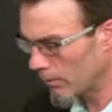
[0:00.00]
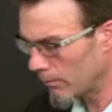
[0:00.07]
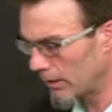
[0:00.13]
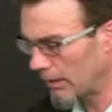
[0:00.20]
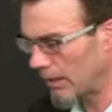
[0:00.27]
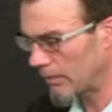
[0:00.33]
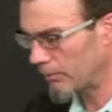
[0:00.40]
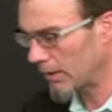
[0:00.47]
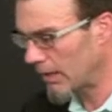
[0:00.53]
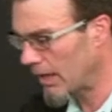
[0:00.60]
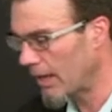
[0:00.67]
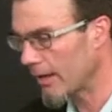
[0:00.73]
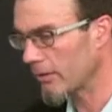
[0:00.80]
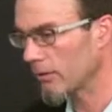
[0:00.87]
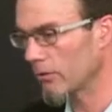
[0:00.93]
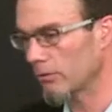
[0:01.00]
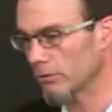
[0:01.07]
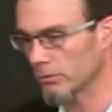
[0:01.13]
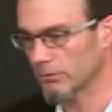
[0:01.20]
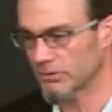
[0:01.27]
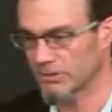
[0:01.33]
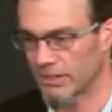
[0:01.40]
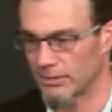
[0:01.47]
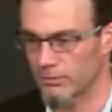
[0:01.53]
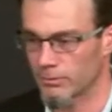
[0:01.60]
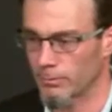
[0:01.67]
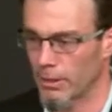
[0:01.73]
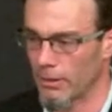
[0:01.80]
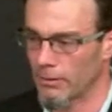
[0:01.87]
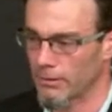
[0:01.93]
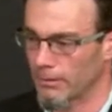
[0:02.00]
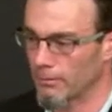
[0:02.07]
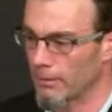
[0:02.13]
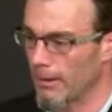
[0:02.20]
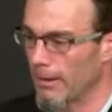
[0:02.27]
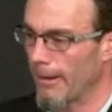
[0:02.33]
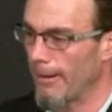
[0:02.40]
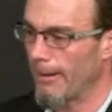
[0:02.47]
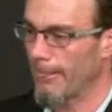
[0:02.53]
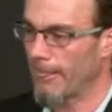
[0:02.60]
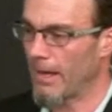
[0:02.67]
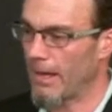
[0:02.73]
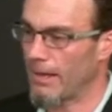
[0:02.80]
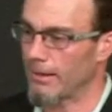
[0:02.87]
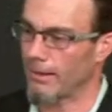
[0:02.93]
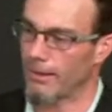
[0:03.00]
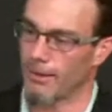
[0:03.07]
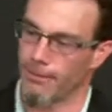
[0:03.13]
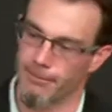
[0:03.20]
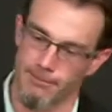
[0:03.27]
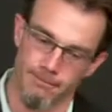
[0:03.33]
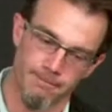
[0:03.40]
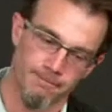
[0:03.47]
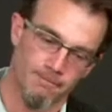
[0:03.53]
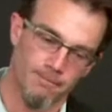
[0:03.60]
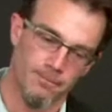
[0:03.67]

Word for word: and mechanical sense about him that um,